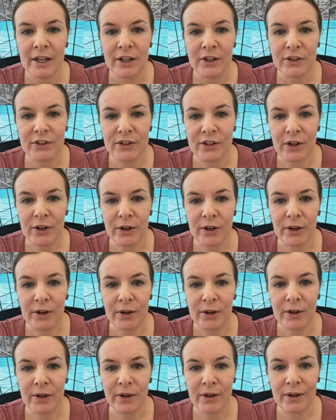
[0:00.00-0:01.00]
So
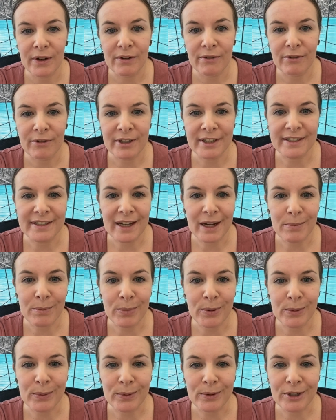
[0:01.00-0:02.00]
for
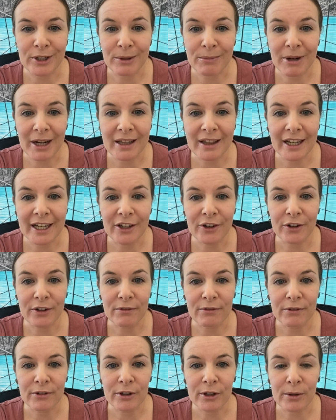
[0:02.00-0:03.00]
example, you might like going
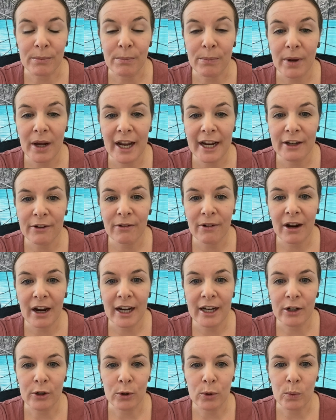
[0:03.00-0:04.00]
for a bike
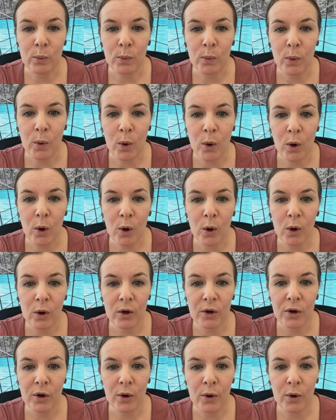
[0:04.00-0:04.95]
ride or a walk,